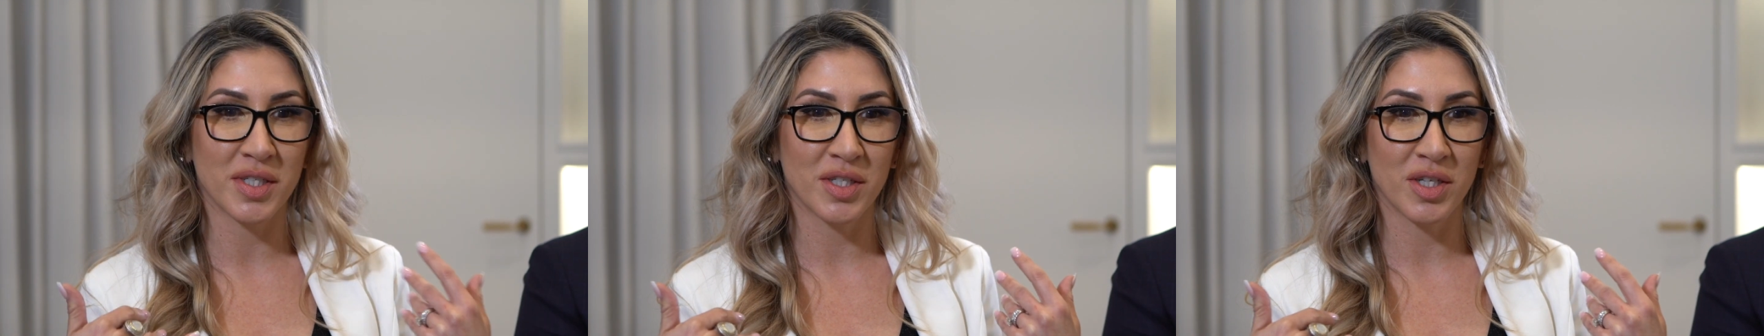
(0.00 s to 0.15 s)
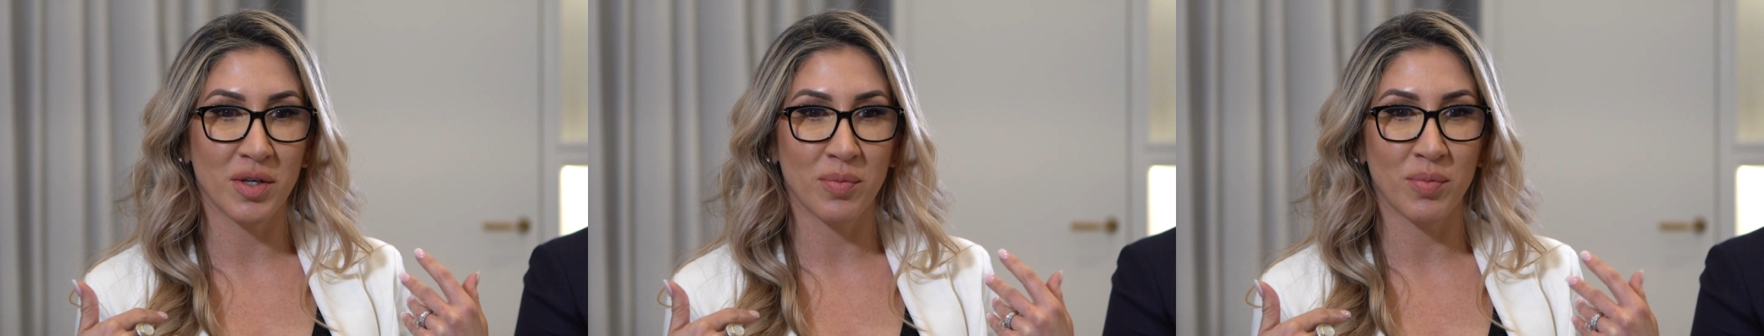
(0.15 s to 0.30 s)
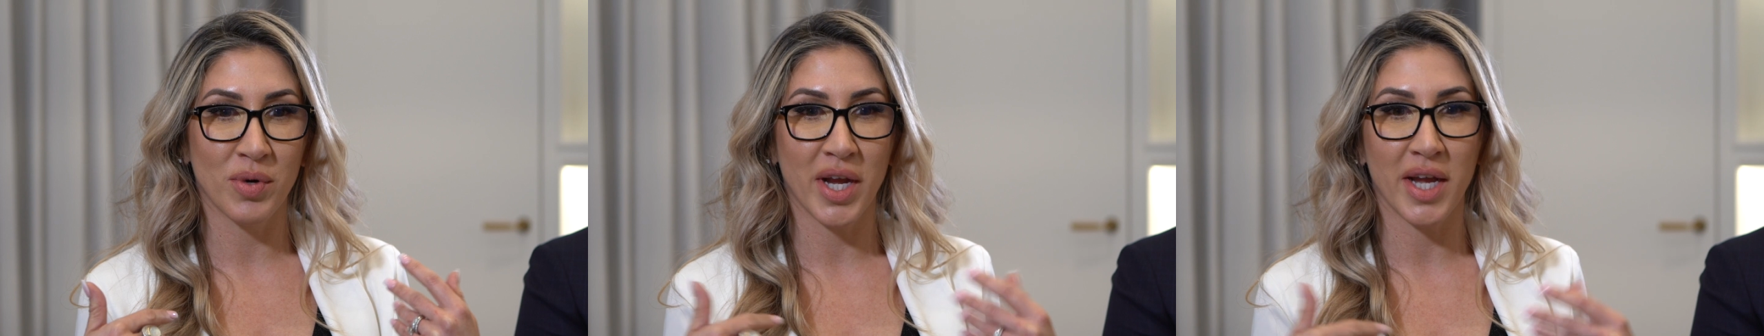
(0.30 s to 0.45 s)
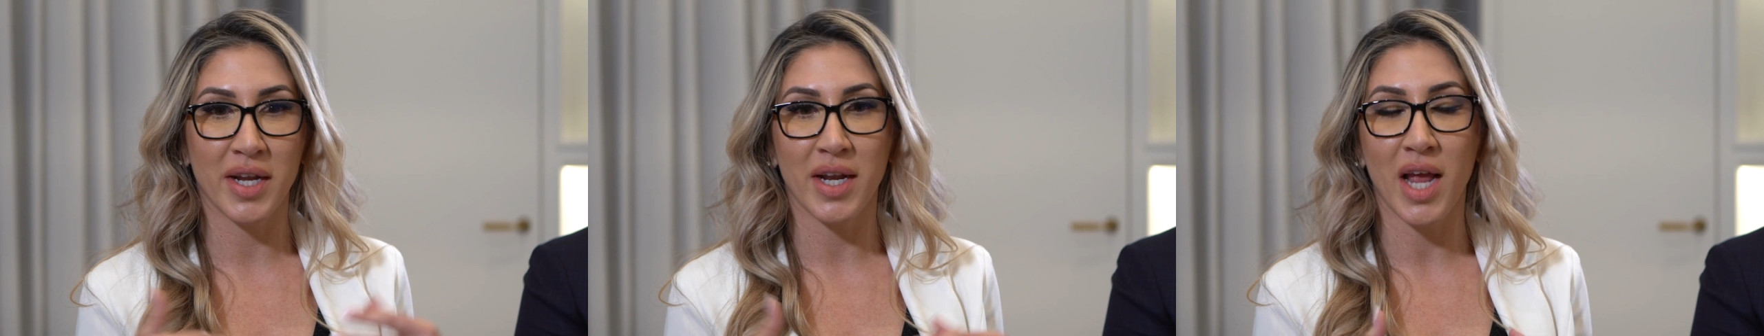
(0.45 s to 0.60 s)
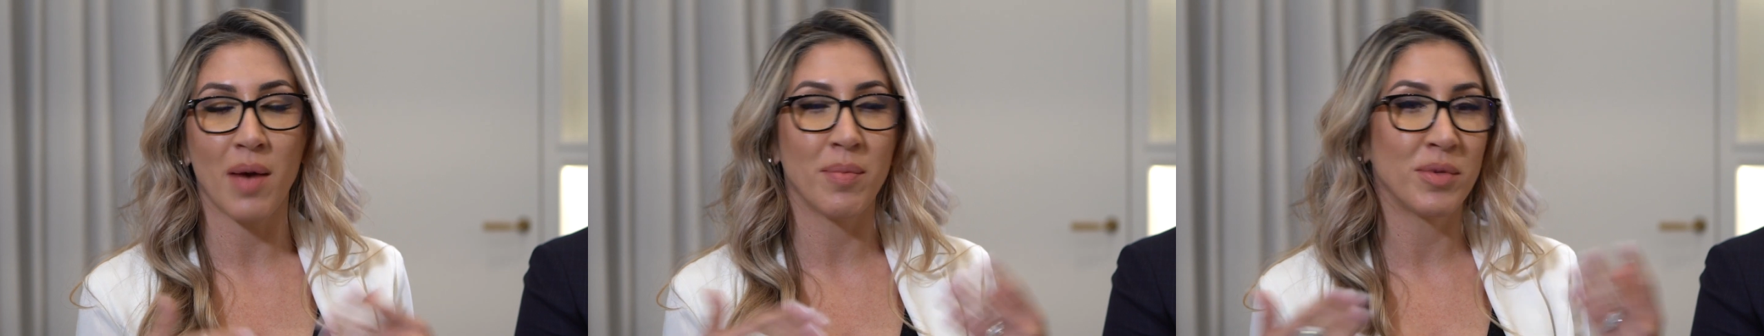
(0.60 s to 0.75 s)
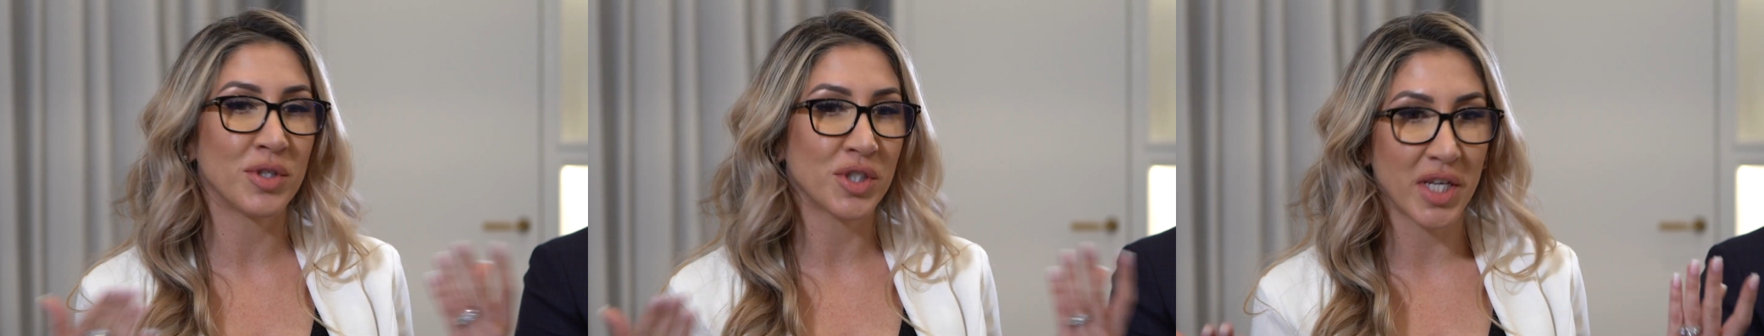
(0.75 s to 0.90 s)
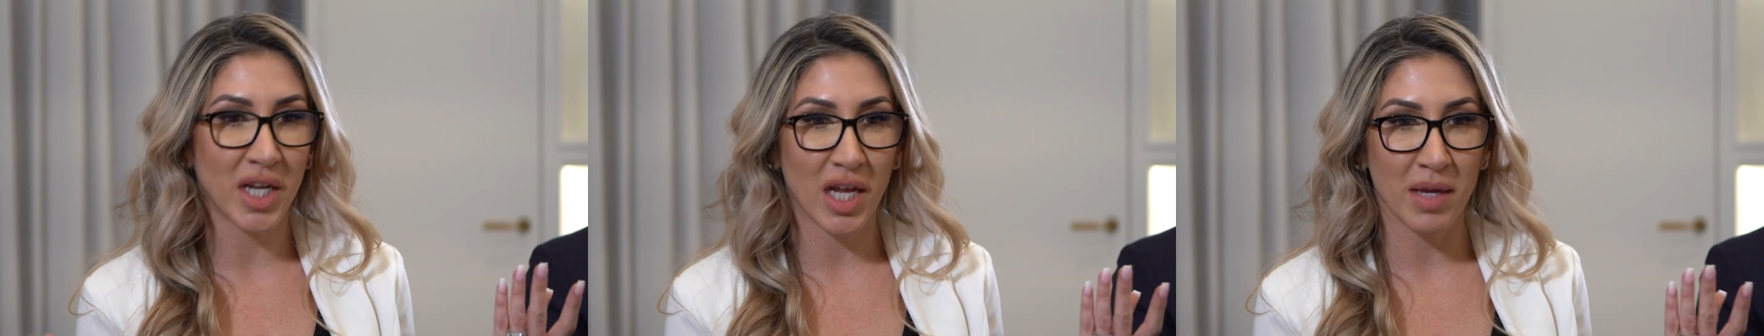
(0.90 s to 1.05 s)
in your brand, how
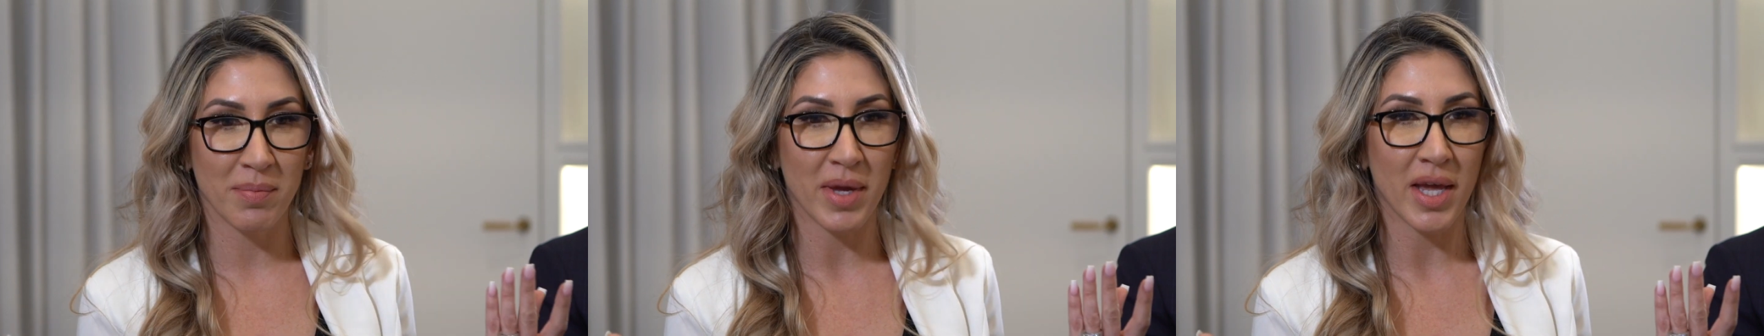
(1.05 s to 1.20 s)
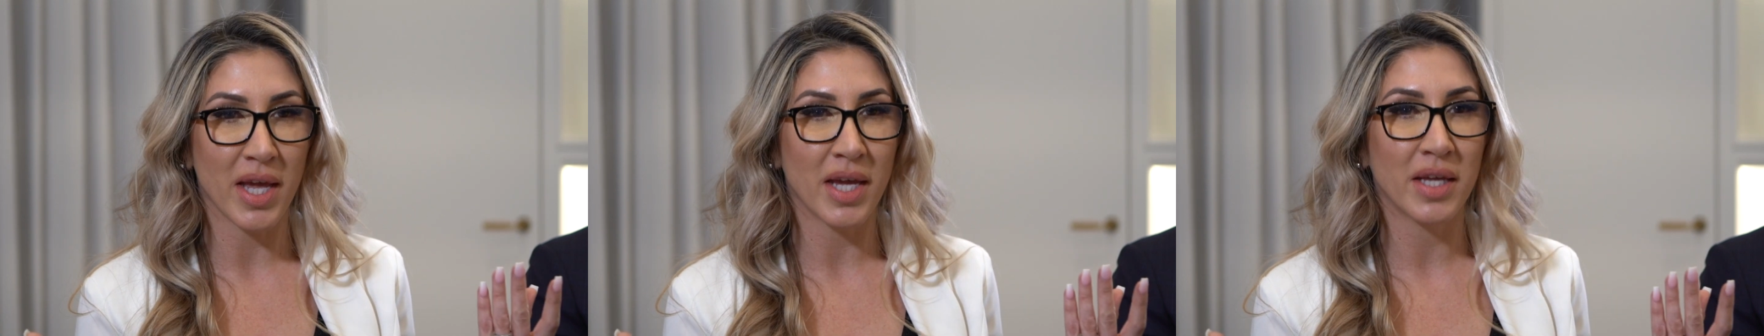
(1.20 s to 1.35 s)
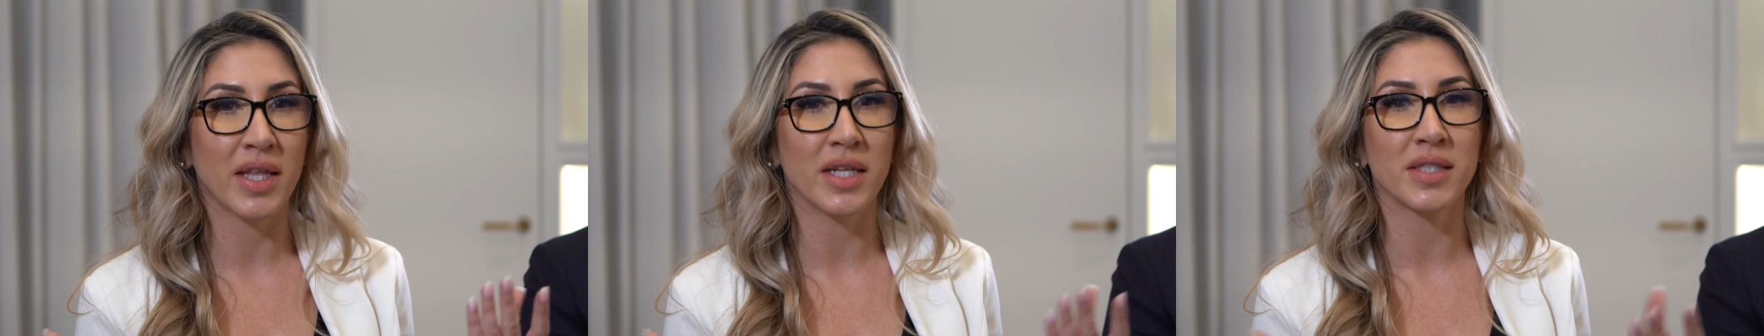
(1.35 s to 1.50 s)
much can I make?